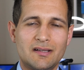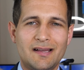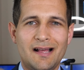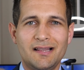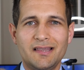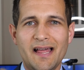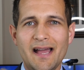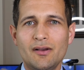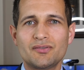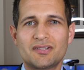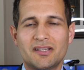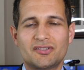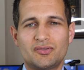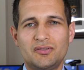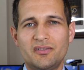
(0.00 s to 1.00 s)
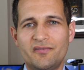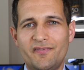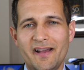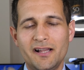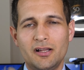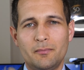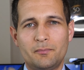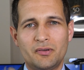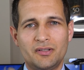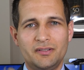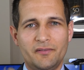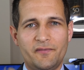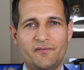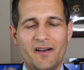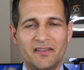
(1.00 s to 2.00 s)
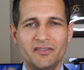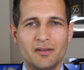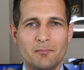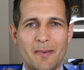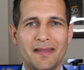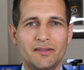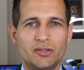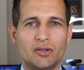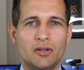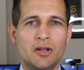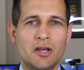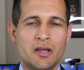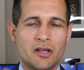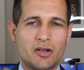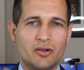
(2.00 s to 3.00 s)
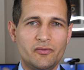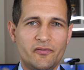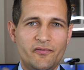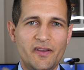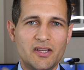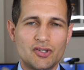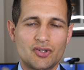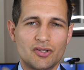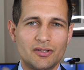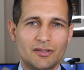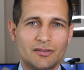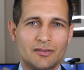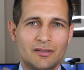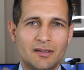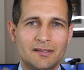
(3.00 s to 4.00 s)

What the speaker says: allows us to develop the fundamental conviction